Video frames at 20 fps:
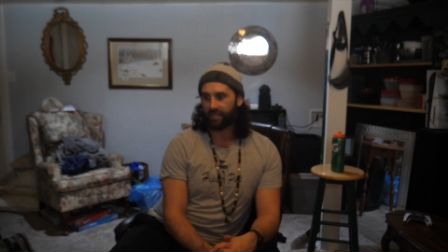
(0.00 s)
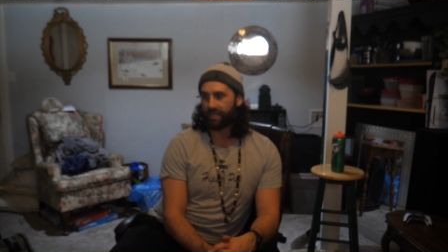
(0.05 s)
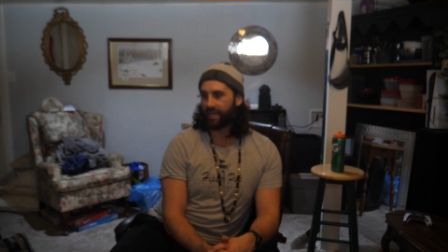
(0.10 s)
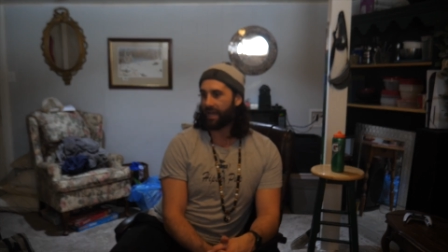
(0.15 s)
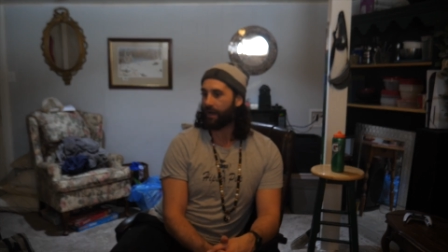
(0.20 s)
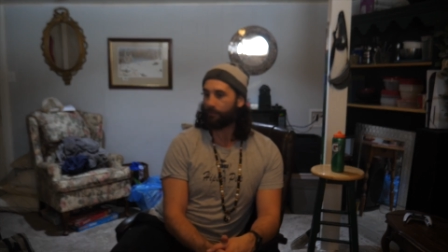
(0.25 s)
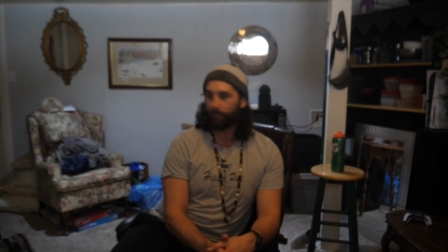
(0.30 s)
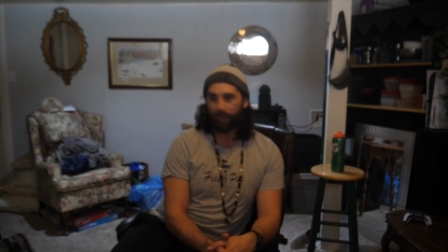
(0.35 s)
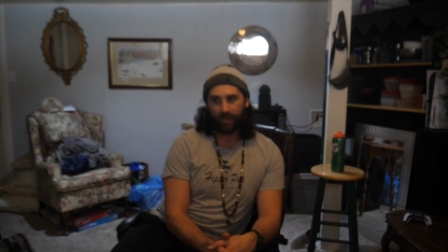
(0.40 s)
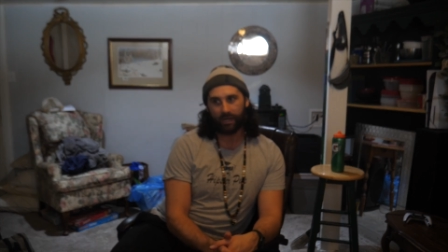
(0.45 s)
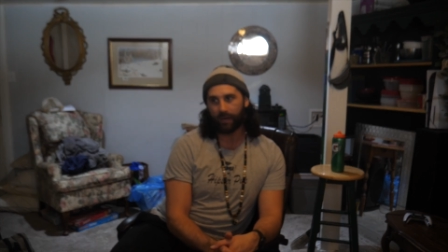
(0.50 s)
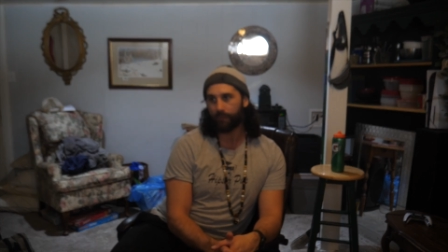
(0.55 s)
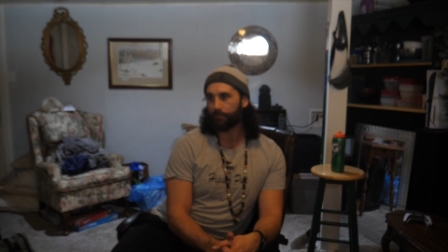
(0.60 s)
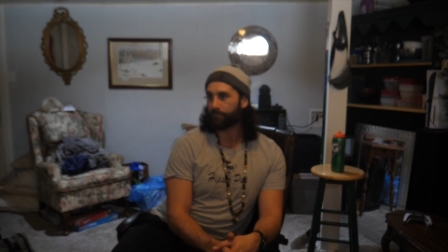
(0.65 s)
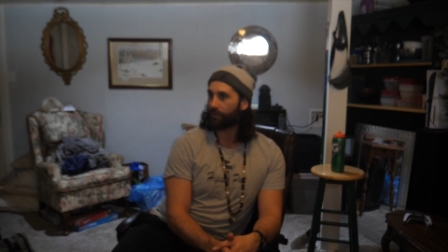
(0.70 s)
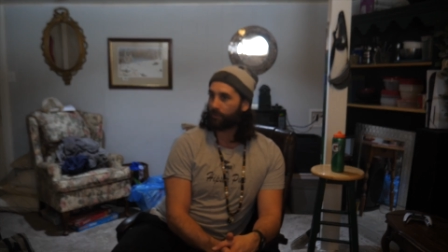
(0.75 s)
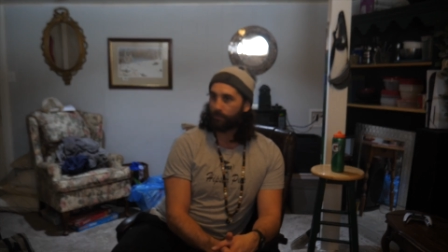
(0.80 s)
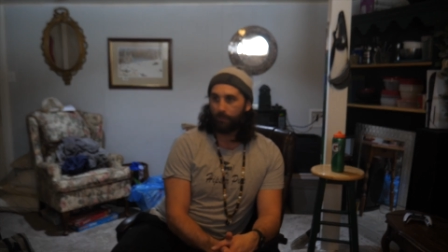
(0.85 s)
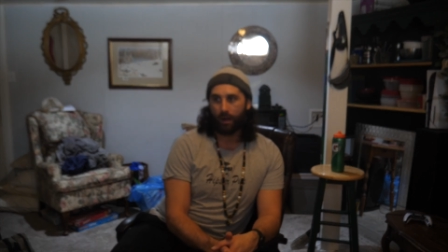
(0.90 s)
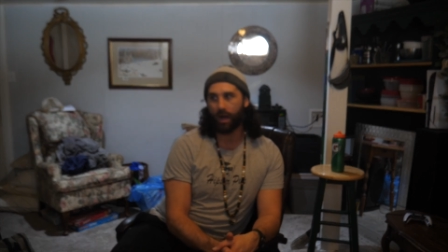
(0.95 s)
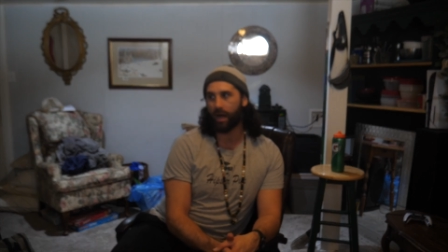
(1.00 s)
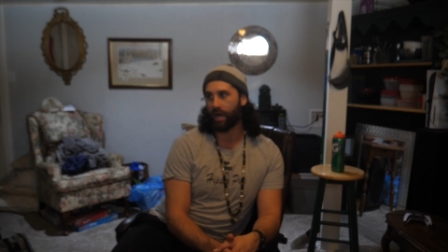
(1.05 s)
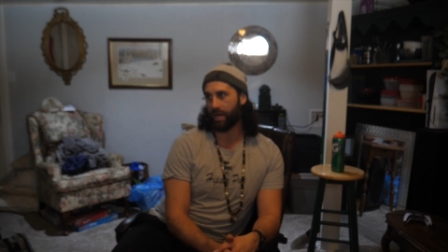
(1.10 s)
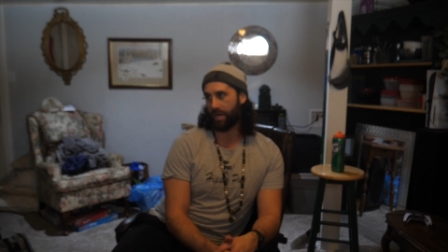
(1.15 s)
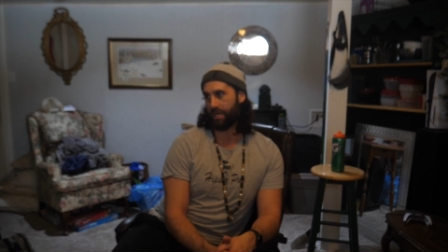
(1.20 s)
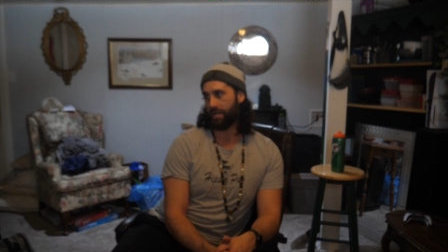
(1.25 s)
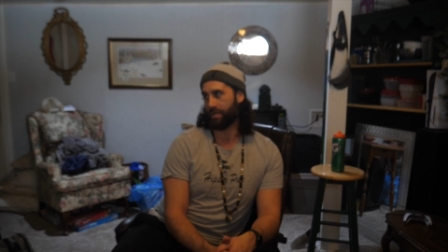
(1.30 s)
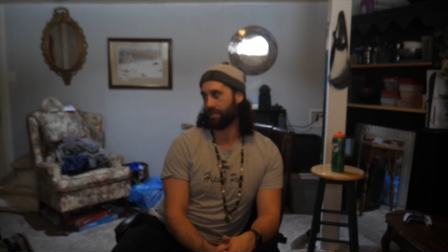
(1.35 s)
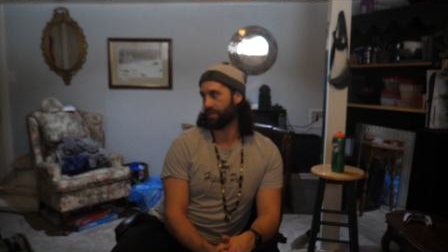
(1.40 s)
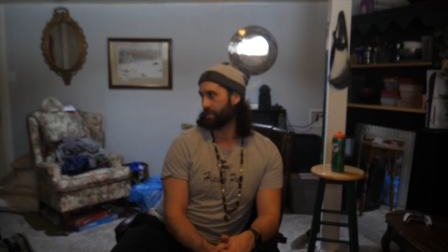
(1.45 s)
Can't make up their
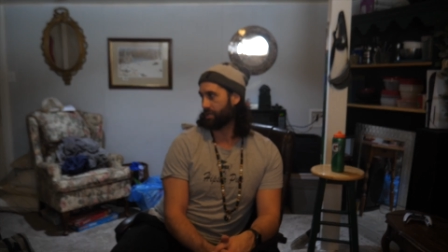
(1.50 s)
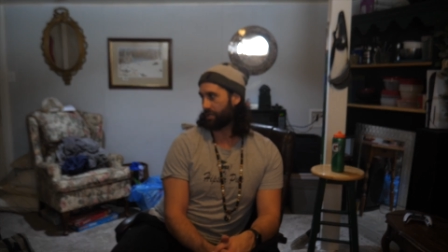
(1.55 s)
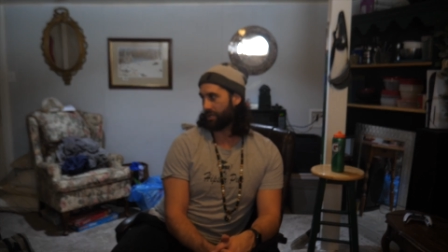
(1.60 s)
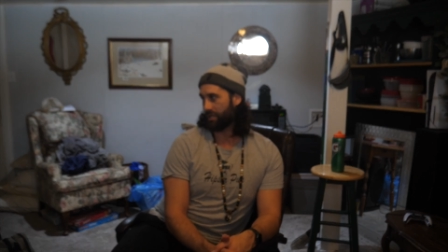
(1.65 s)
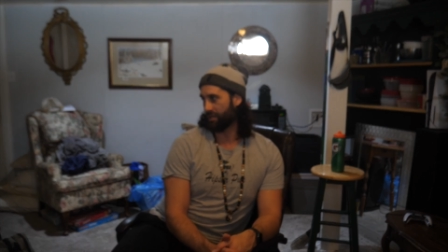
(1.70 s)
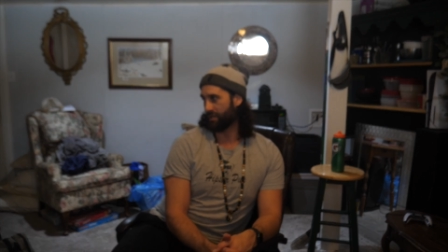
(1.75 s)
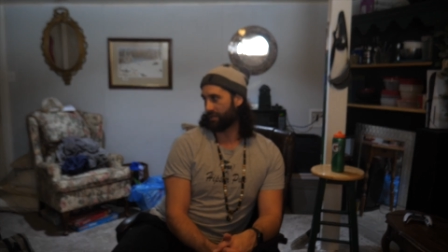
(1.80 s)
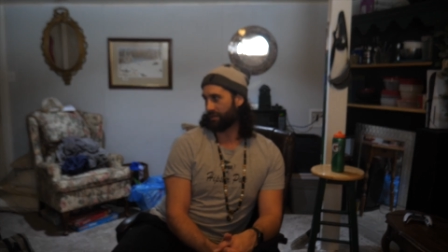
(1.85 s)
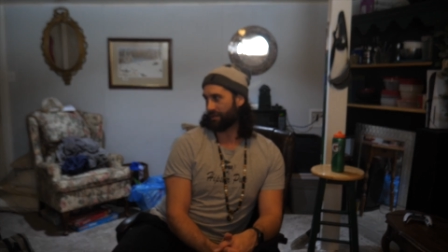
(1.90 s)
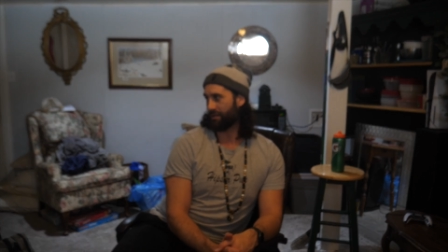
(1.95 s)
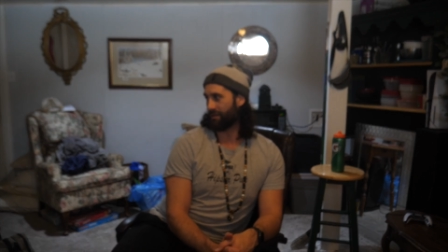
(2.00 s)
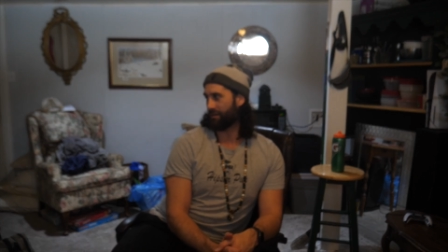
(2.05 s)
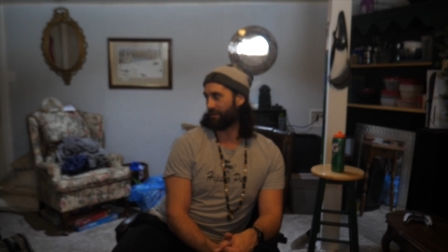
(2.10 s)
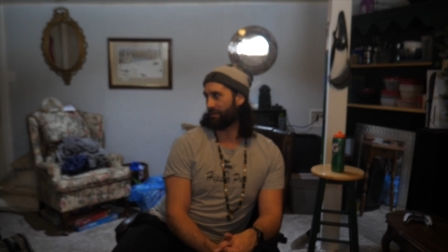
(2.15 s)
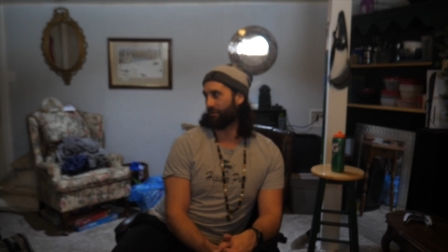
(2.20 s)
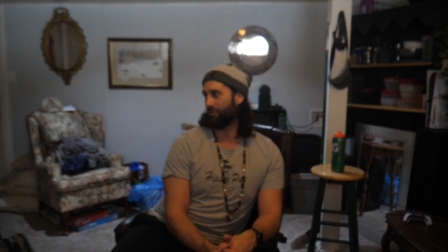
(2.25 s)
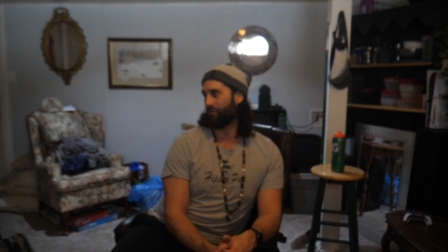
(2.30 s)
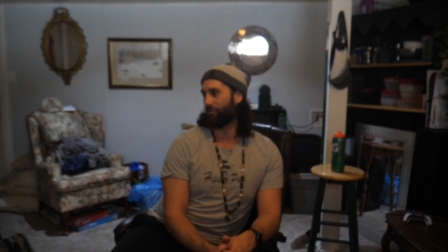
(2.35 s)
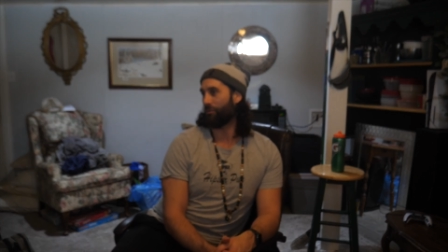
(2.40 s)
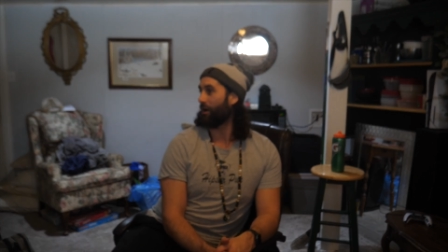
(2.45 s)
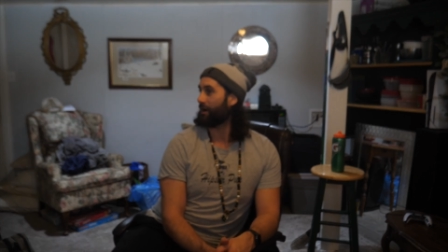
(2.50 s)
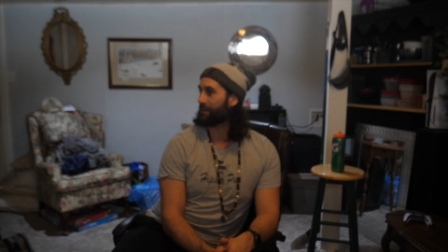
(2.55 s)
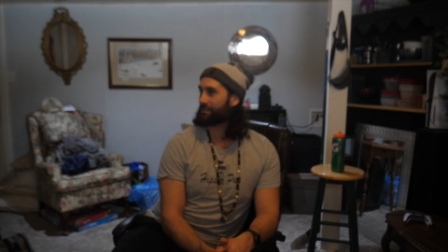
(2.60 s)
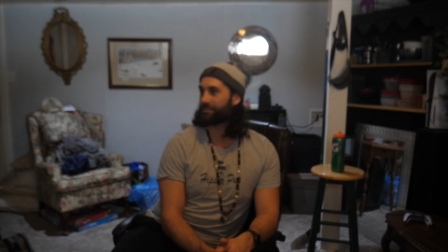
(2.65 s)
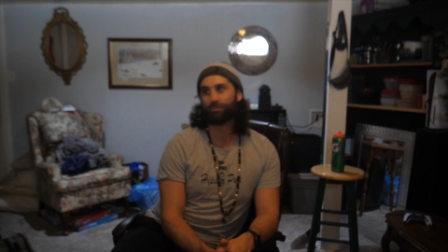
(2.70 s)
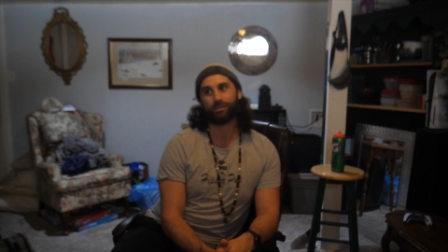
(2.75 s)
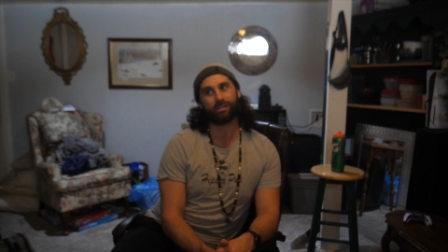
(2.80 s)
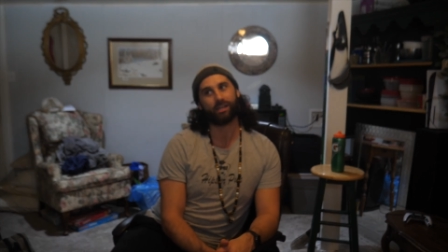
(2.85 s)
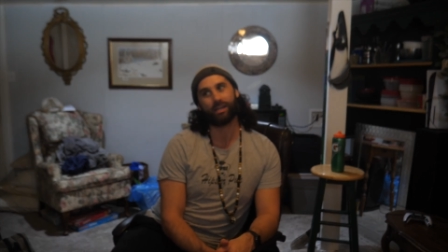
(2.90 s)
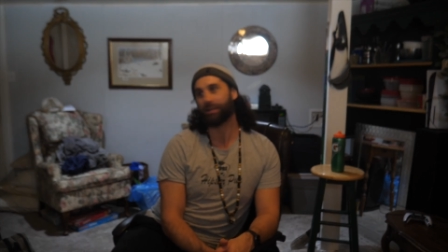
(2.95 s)
mind. You know,
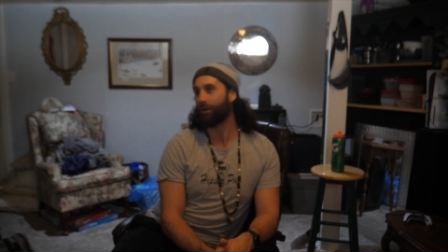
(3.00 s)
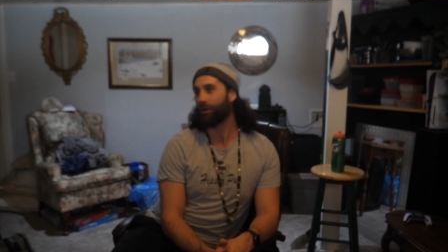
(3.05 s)
wants what they